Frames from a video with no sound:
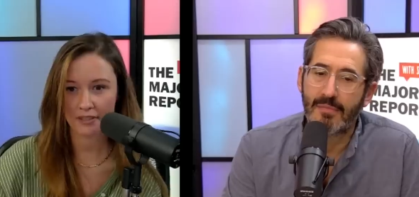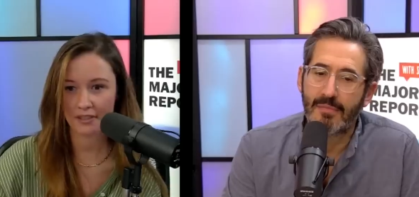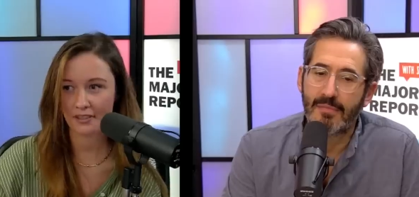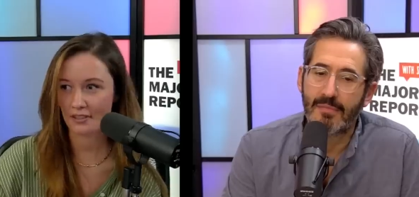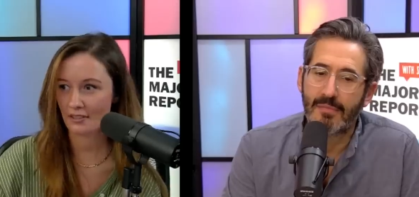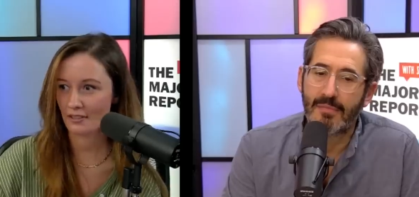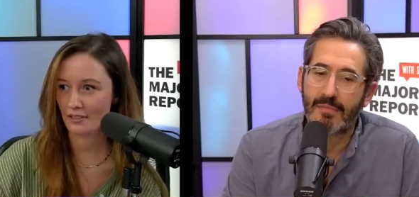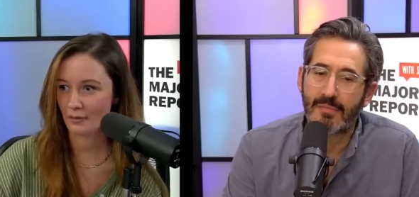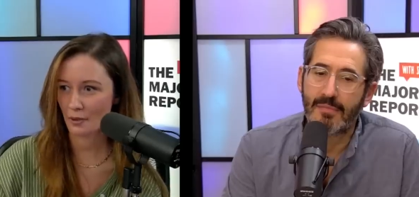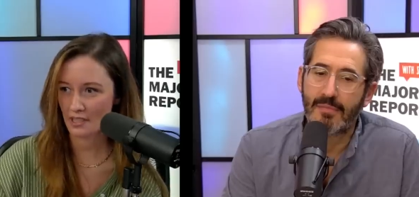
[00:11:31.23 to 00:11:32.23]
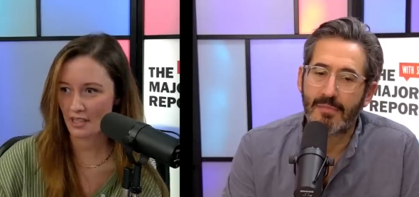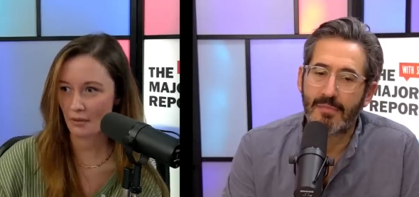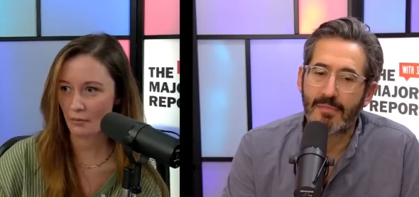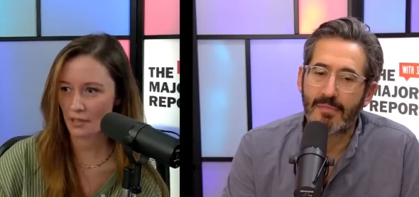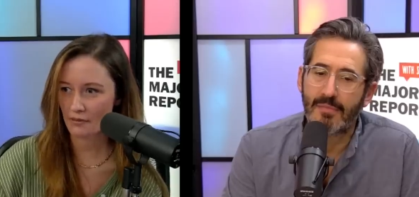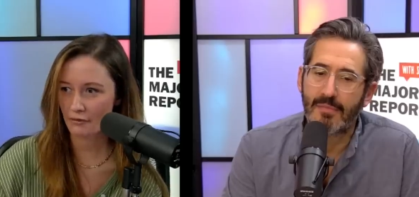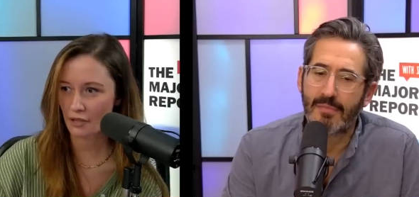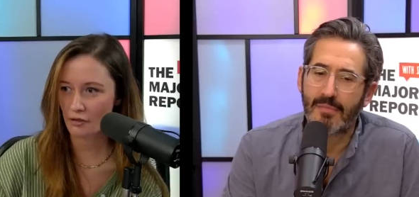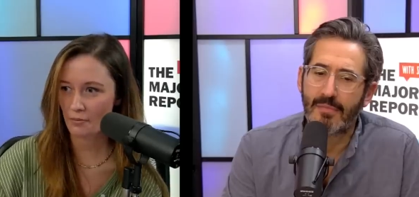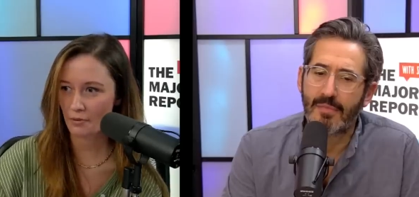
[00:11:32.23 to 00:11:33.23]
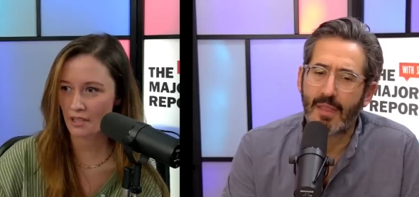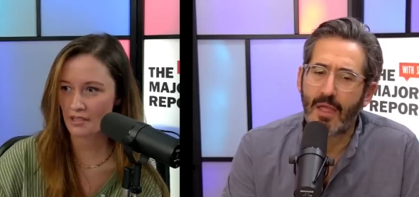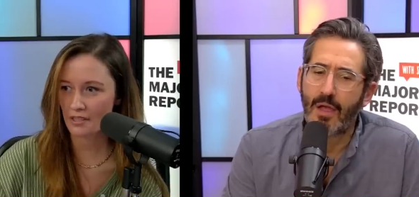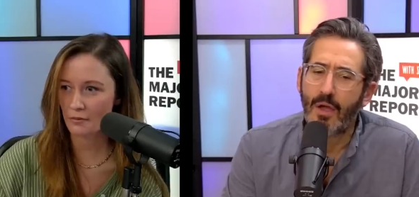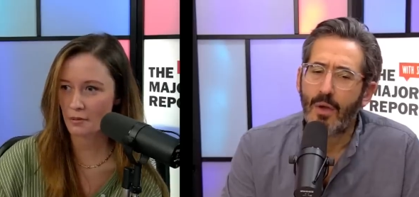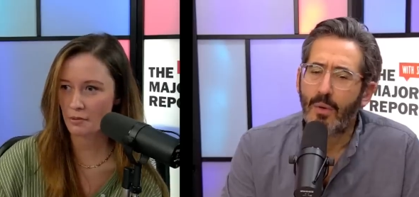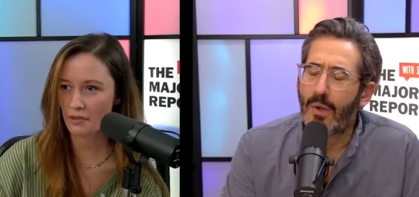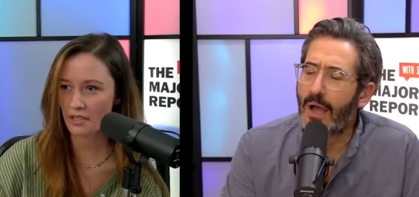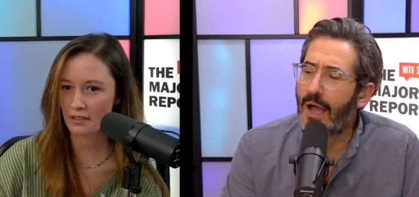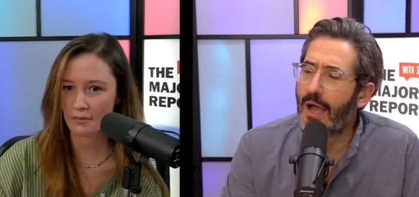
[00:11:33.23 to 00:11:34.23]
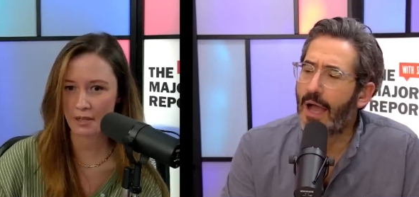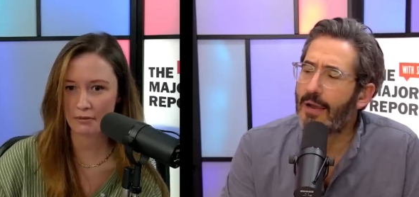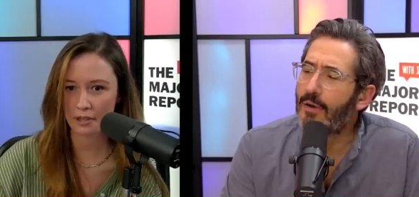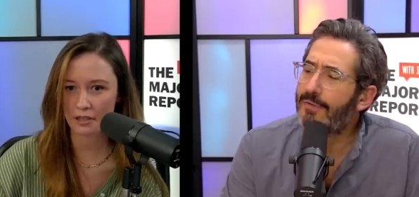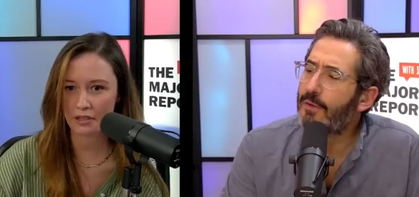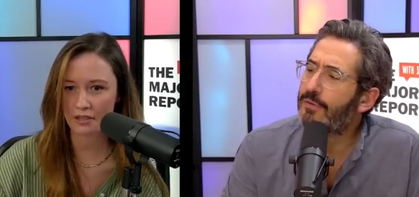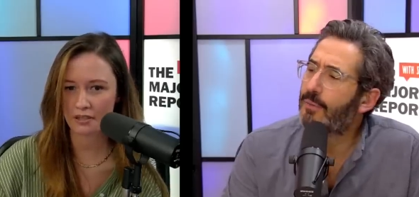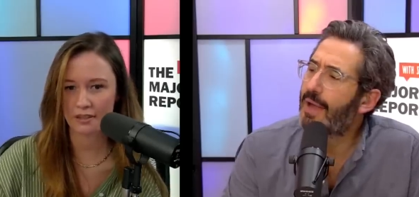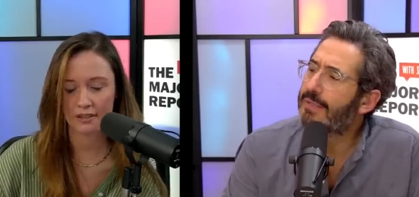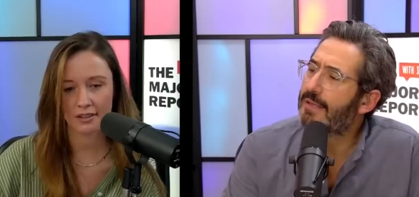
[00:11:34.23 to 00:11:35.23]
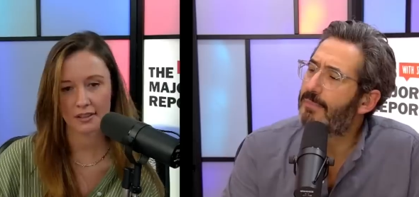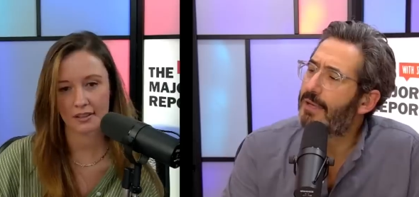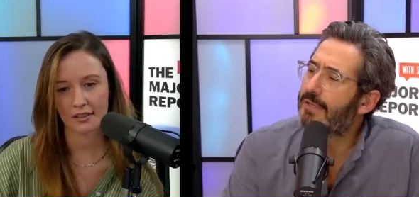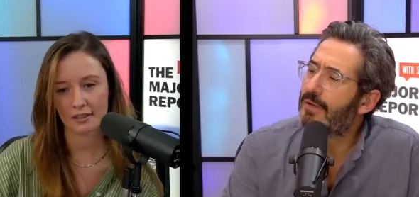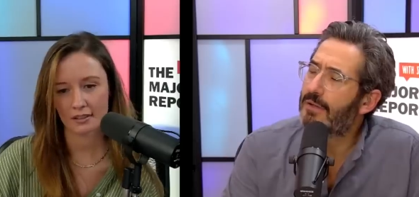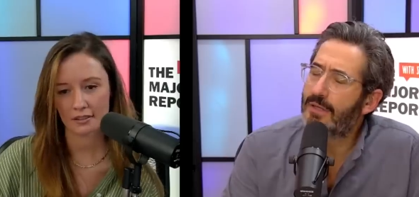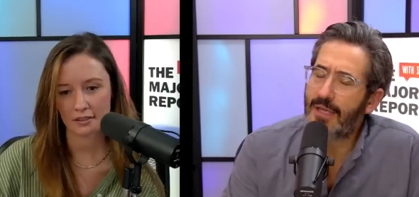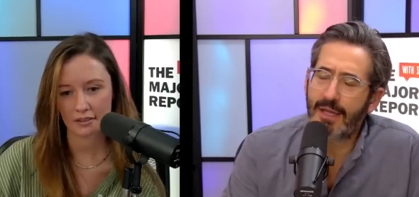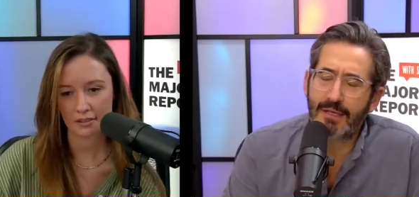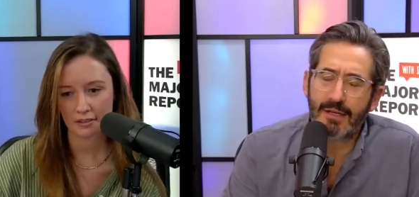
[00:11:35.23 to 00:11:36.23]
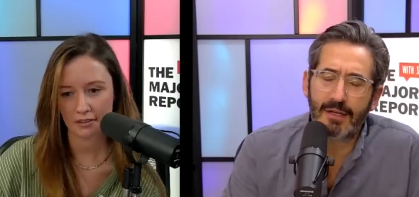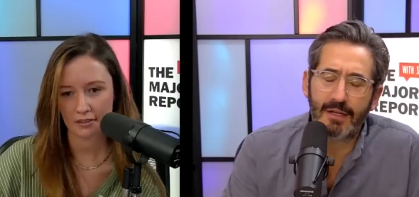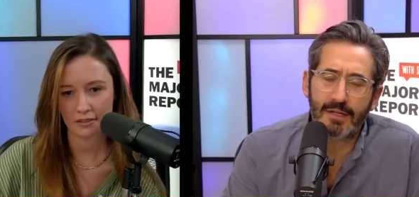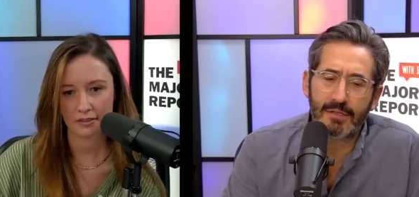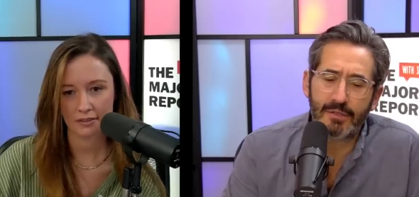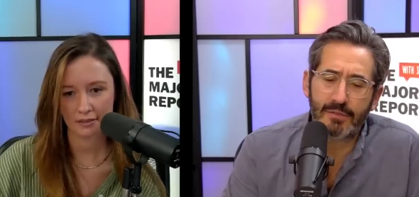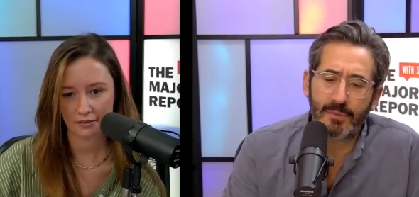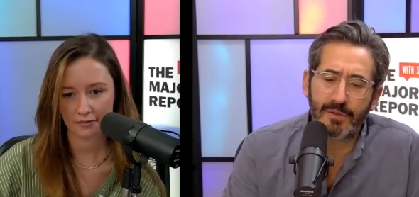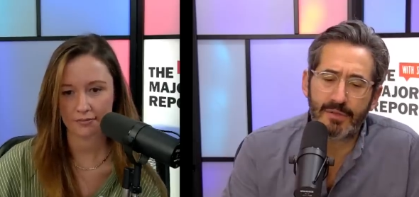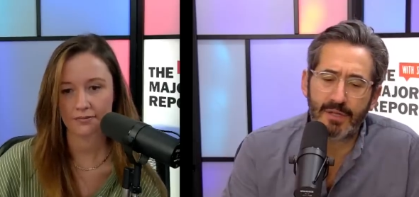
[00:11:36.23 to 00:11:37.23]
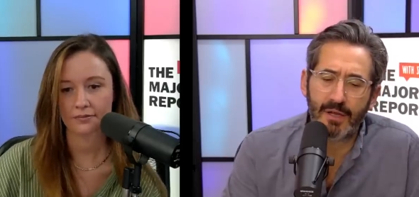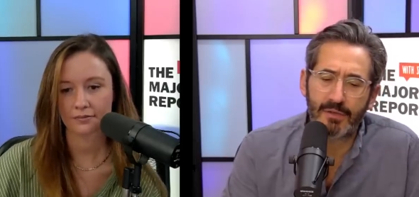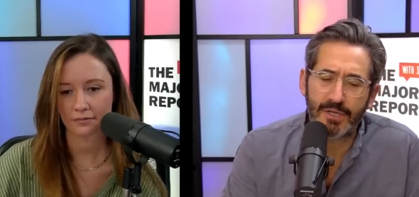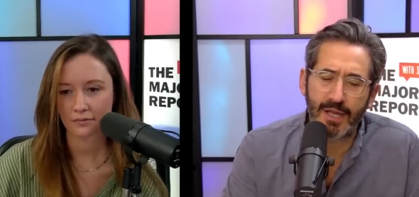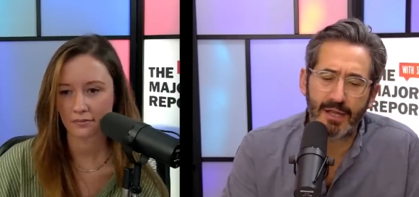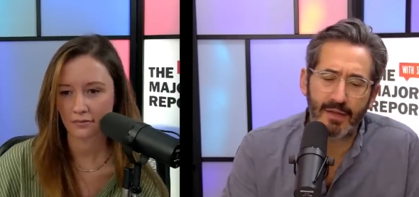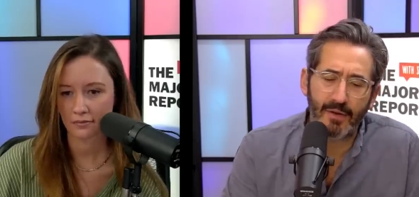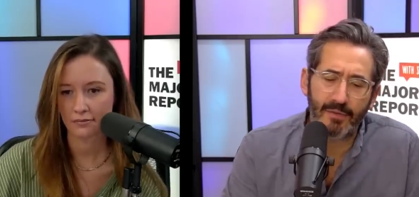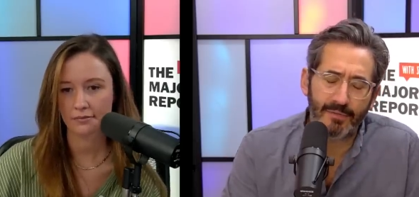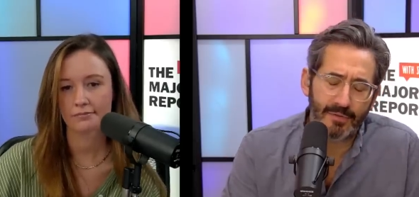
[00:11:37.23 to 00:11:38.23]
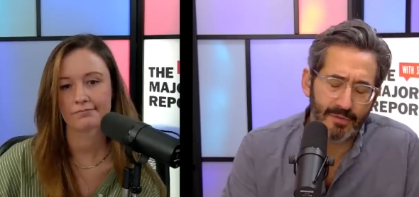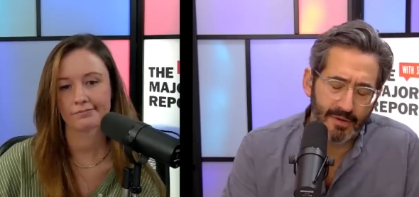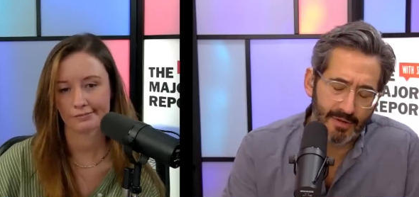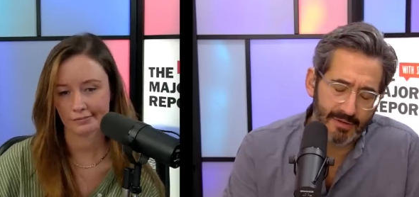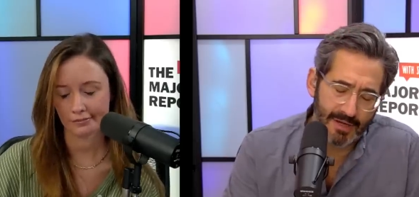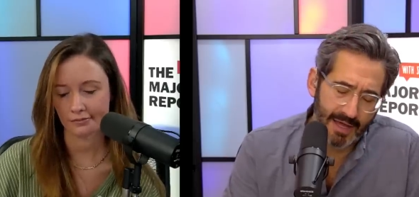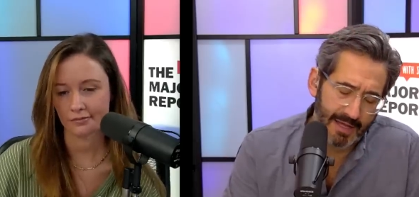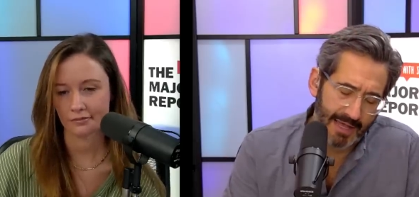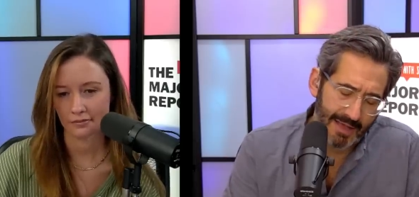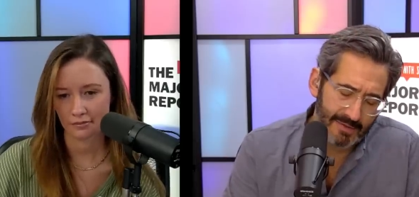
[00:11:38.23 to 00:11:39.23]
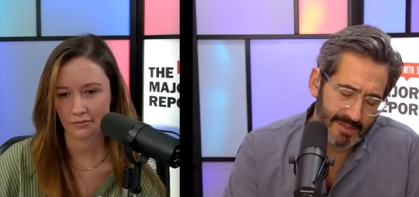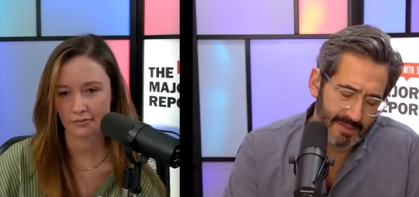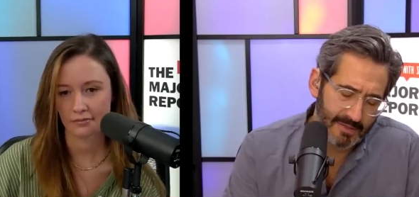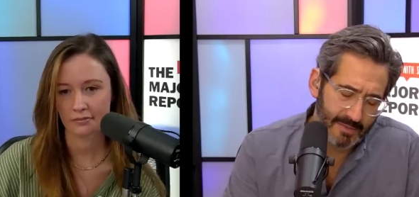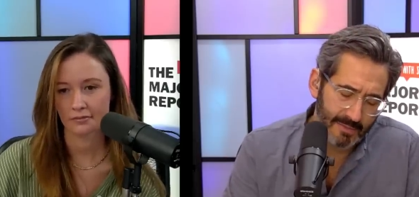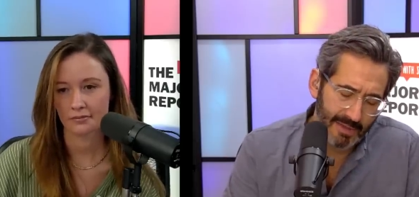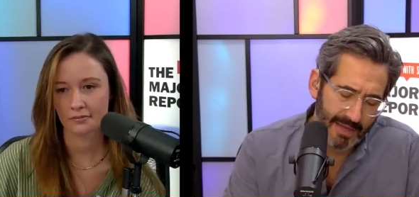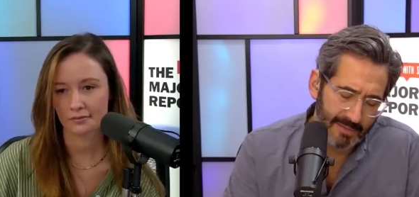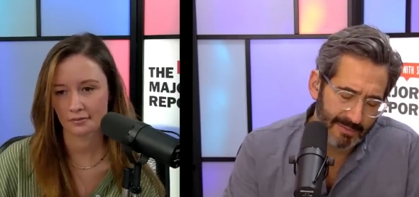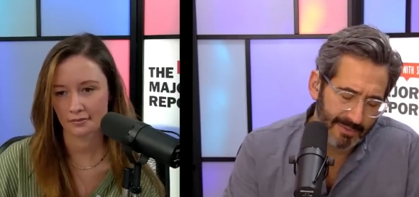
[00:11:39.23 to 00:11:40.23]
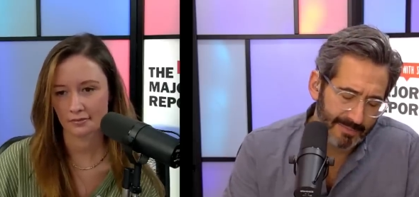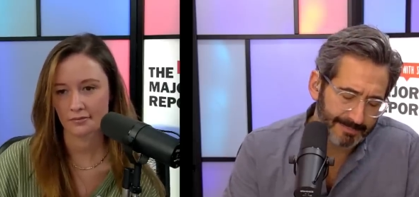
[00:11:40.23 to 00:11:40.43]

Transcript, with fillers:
Speaker 1: to uh, wasn't he, wasn't Fred Trump arrested at one point? Well, I, I don't wrong? know if he was
Speaker 2: arrested, but he certainly had uh, issues with the DOJ over uh, mm. denying mm. housing to uh, black
Speaker 1: people.